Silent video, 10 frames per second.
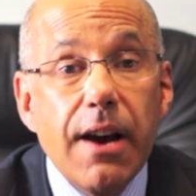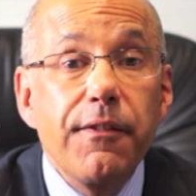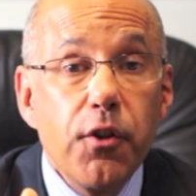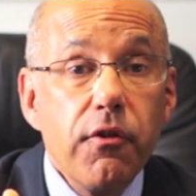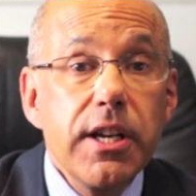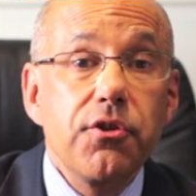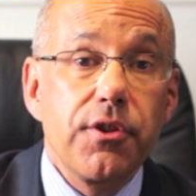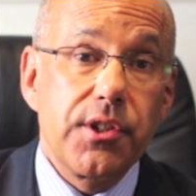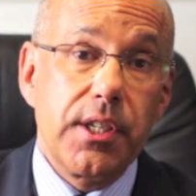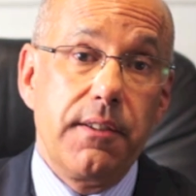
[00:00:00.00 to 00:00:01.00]
Now, if you're
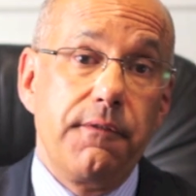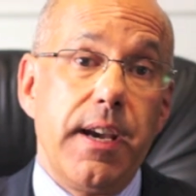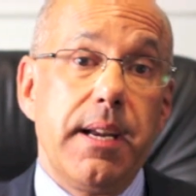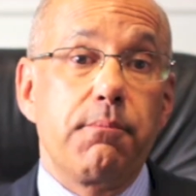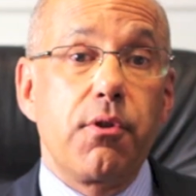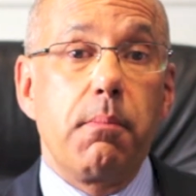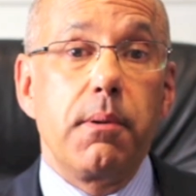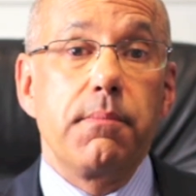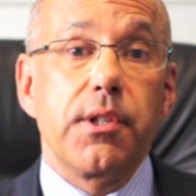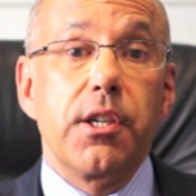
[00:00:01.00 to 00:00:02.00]
interested in vein
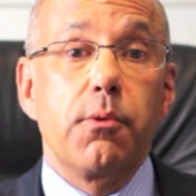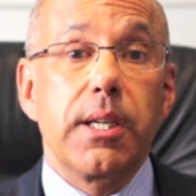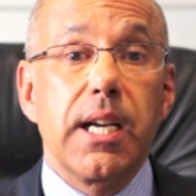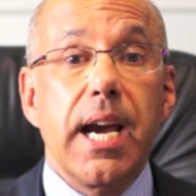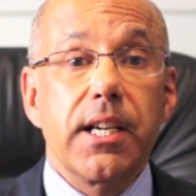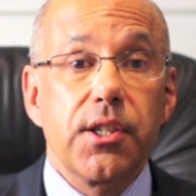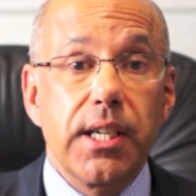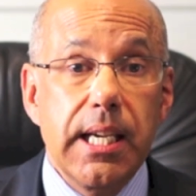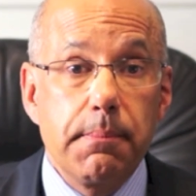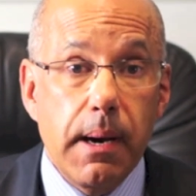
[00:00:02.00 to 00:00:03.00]
problems and you would
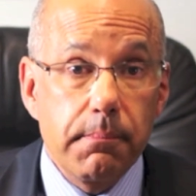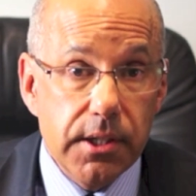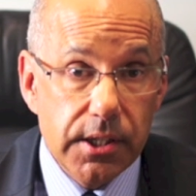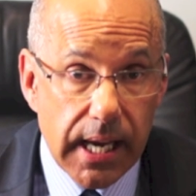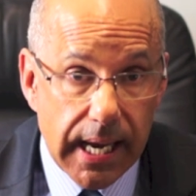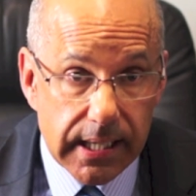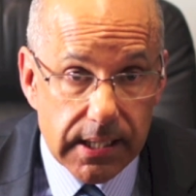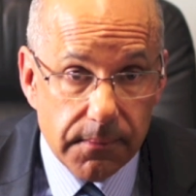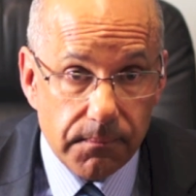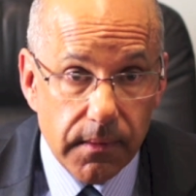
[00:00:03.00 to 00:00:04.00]
like to keep up to
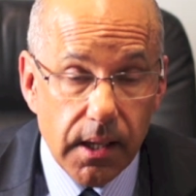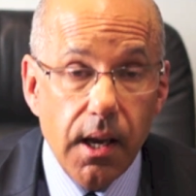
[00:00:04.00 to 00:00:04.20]
date,